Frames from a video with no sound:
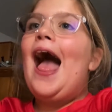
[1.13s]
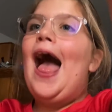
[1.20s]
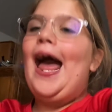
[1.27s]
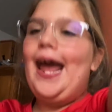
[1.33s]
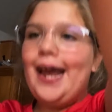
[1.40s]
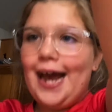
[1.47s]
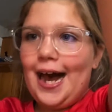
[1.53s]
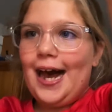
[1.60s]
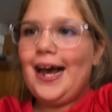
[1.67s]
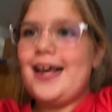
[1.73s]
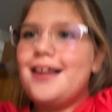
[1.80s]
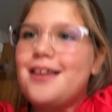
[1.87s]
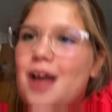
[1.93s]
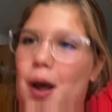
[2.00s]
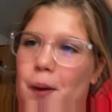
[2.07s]
Hey
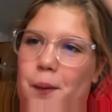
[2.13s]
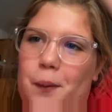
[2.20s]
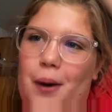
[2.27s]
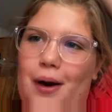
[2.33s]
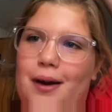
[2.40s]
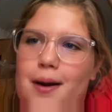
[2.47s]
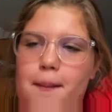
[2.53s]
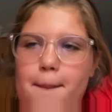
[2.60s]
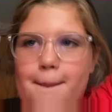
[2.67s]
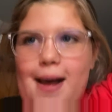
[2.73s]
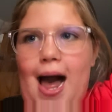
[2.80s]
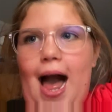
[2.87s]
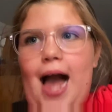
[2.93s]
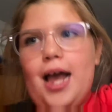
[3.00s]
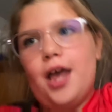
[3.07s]
guys, welcome
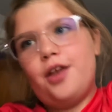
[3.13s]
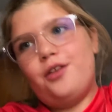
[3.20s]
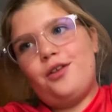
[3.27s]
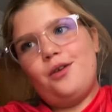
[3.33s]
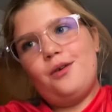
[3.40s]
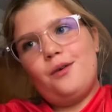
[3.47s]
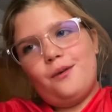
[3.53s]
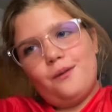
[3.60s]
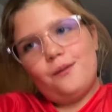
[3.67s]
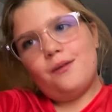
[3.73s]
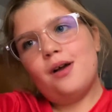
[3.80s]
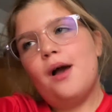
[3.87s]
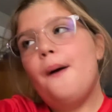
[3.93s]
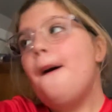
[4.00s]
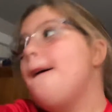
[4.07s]
back to
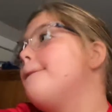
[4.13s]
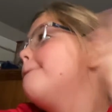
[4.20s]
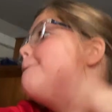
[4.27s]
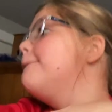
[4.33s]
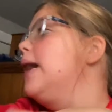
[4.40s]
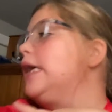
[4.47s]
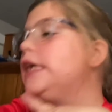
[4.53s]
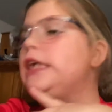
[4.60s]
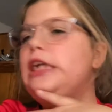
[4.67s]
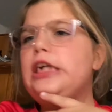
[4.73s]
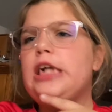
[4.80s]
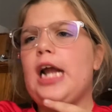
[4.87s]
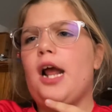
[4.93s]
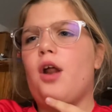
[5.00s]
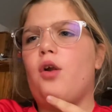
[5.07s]
my
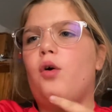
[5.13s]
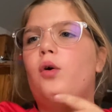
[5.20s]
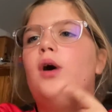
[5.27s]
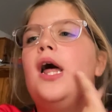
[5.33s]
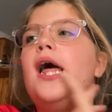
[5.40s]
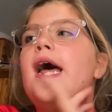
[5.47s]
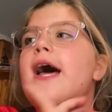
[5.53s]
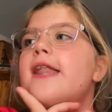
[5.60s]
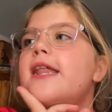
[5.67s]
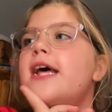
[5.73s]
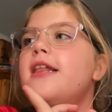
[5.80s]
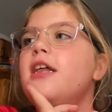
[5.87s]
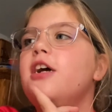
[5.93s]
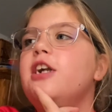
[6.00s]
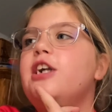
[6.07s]
channel. This
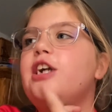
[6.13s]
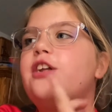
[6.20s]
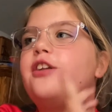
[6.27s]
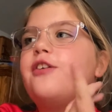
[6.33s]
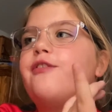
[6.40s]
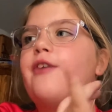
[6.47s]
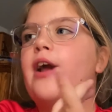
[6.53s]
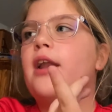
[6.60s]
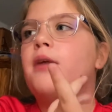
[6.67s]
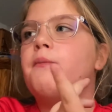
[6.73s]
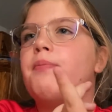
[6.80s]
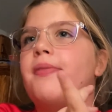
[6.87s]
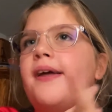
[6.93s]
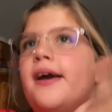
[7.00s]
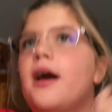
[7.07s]
is just a random
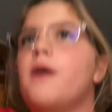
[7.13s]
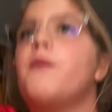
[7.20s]
thing I